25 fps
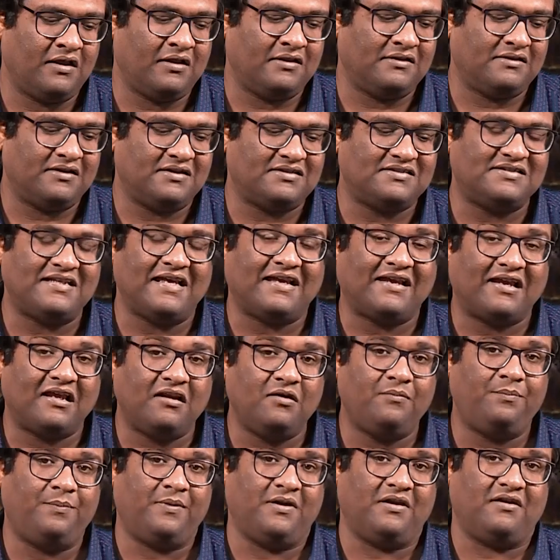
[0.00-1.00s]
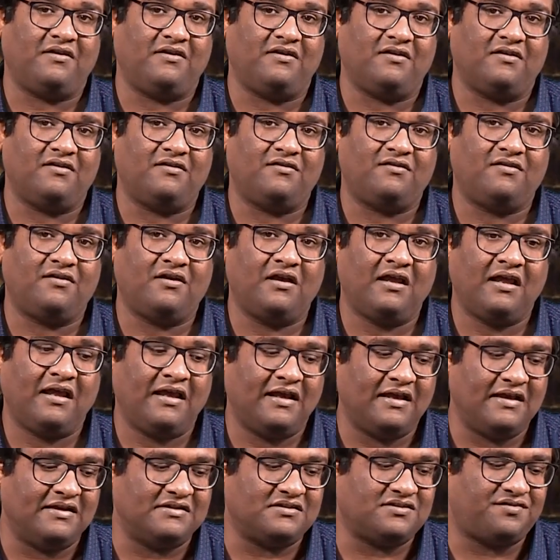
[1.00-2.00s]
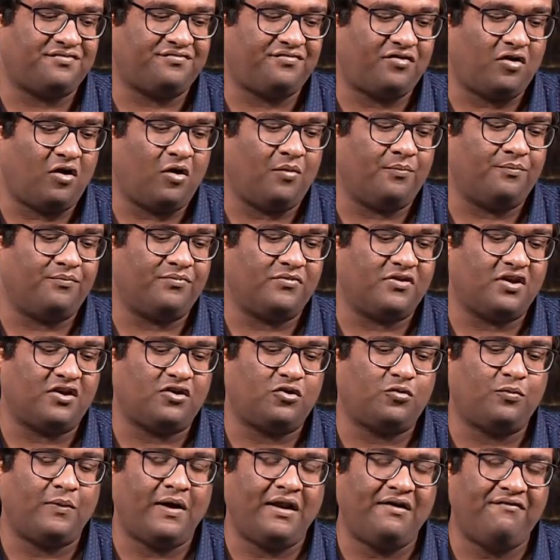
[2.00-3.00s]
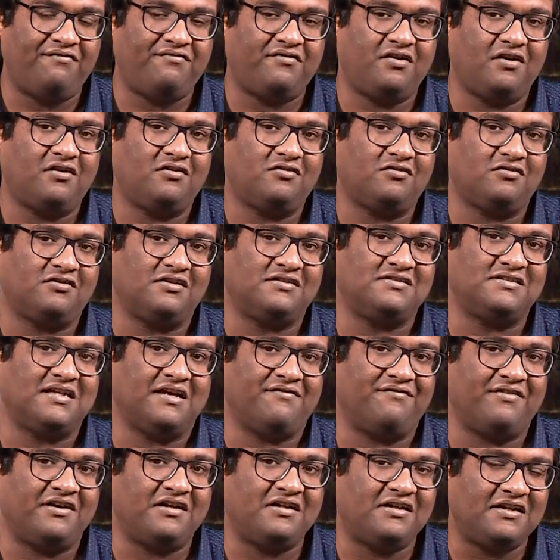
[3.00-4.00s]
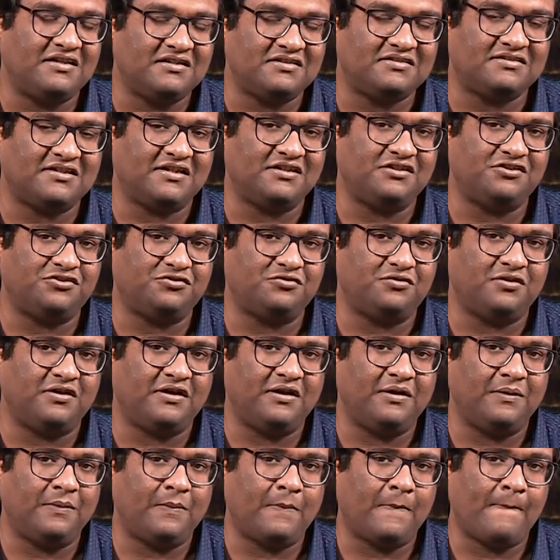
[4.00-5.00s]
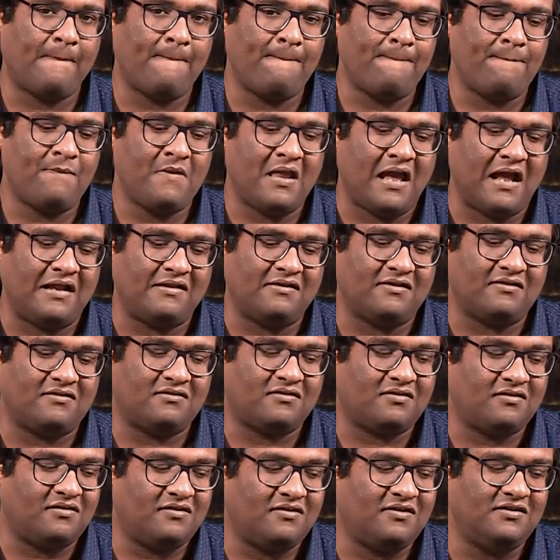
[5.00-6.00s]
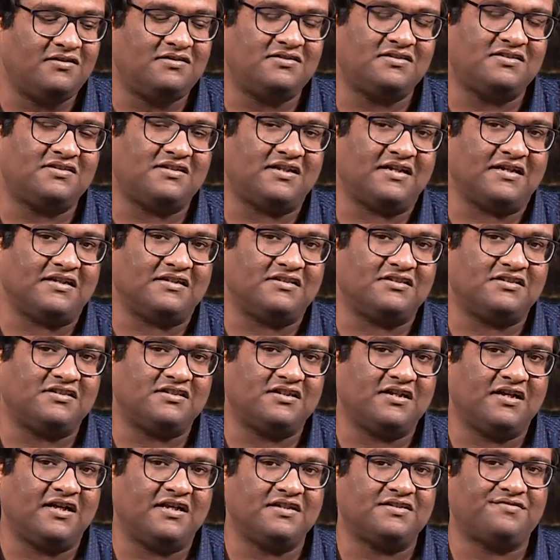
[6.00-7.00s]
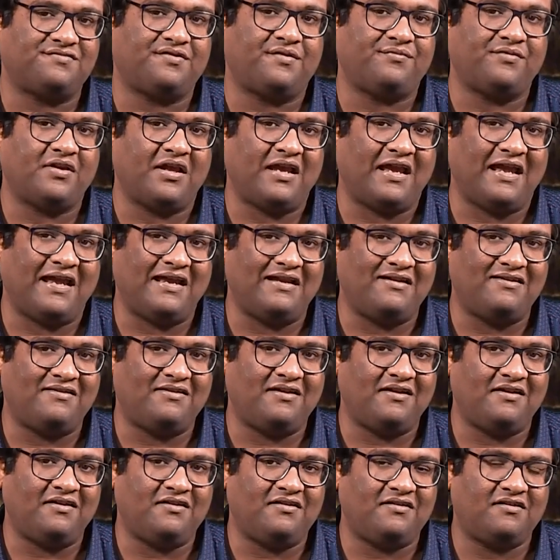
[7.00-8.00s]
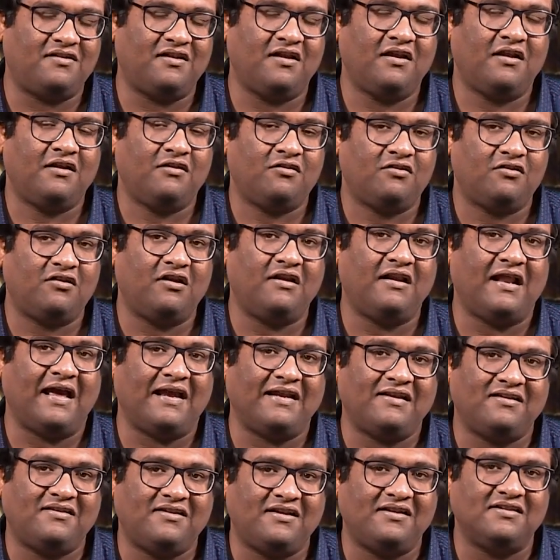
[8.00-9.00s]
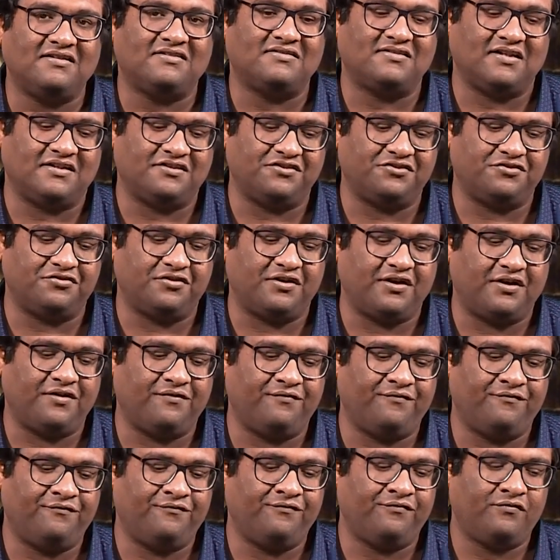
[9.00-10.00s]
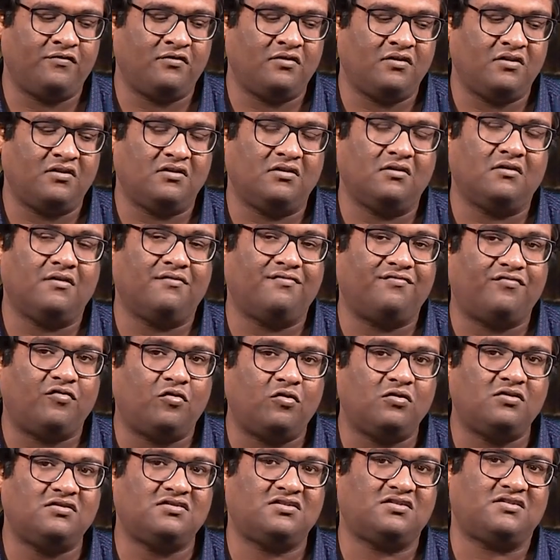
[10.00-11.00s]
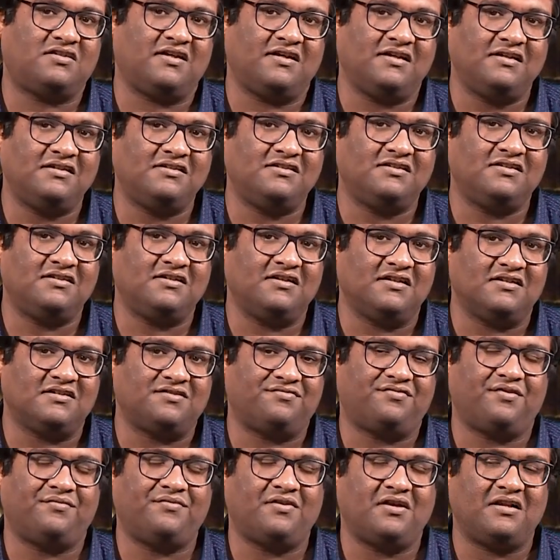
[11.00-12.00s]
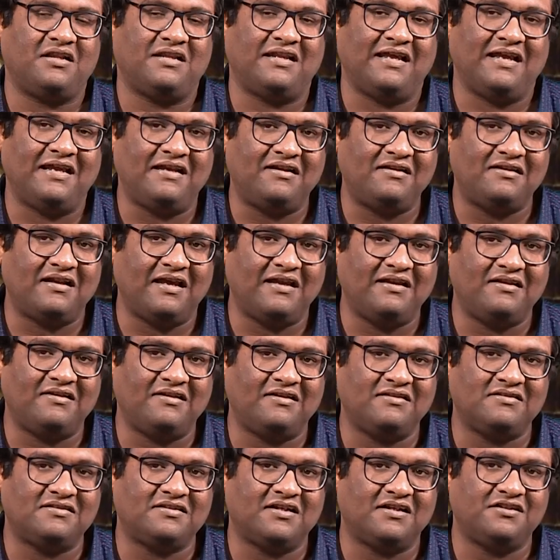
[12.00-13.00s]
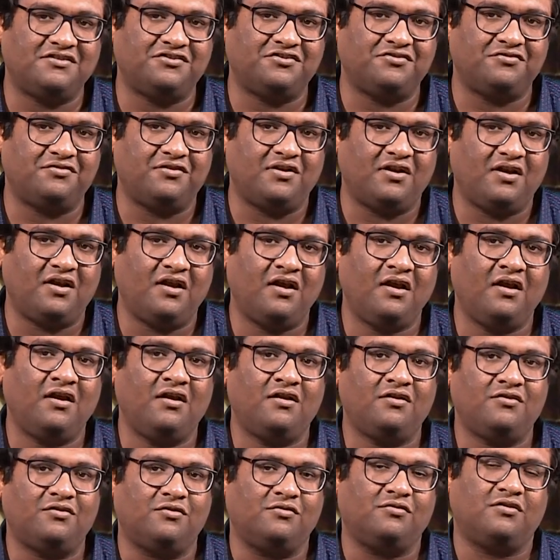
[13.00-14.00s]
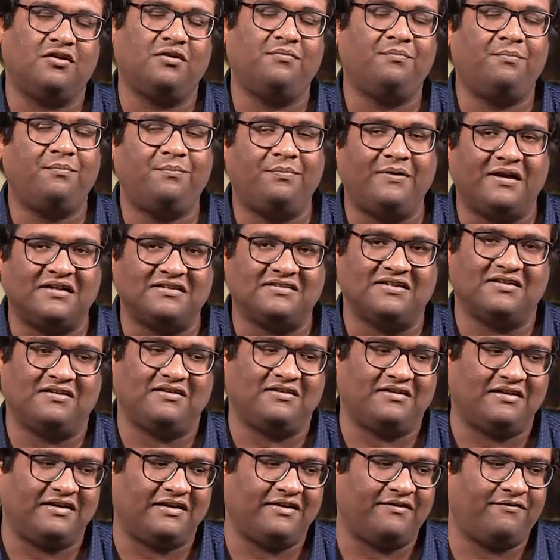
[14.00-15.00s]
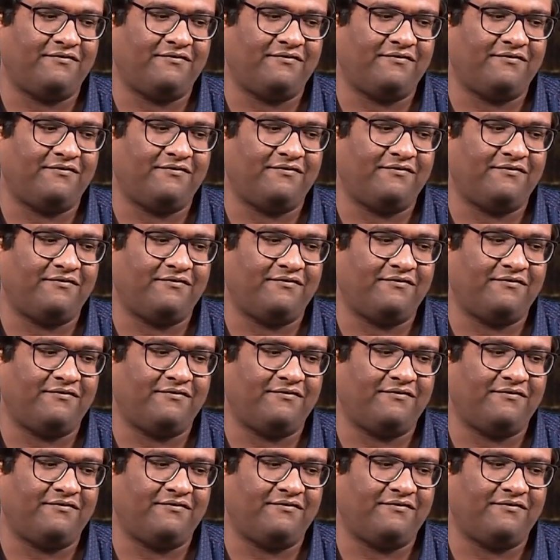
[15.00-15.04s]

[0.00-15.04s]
The second period is from the 12th to the 17th century, and the third stage is from the 18th to the 19th century. The fourth stage is from the late 19th century to the present day.